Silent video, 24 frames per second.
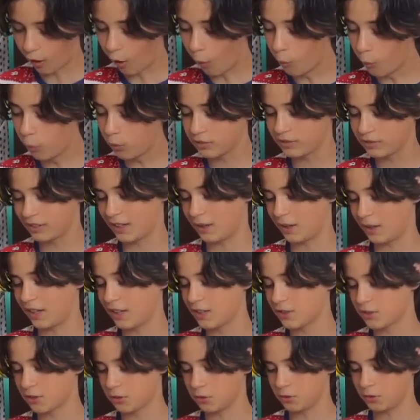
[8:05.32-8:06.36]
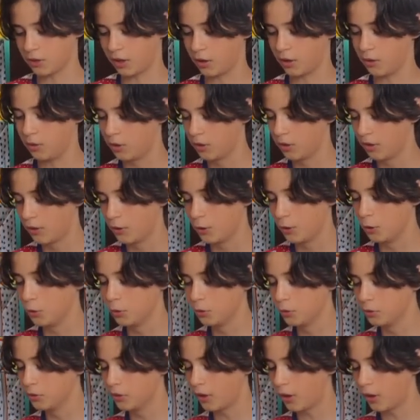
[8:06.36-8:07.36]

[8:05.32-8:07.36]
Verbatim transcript: Ooh, it is UNO. Good shout.